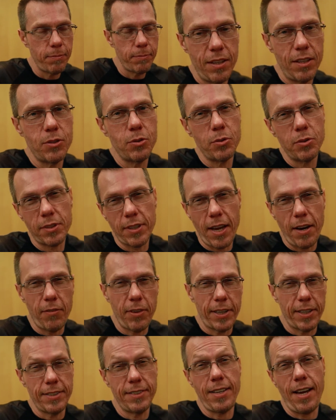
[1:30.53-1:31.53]
This was kind of
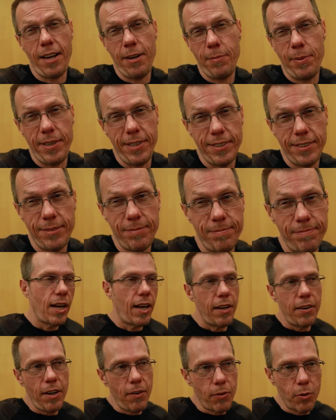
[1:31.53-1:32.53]
like a side piece.
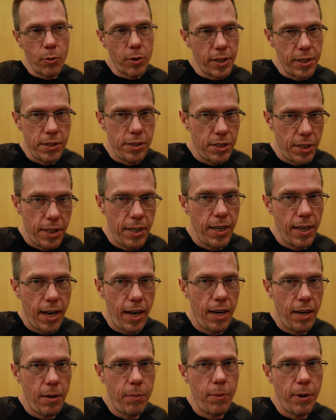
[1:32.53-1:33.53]
I never really cheated
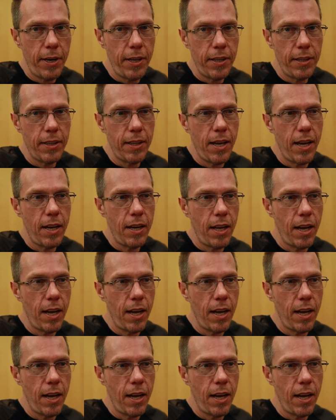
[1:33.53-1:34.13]
on anybody that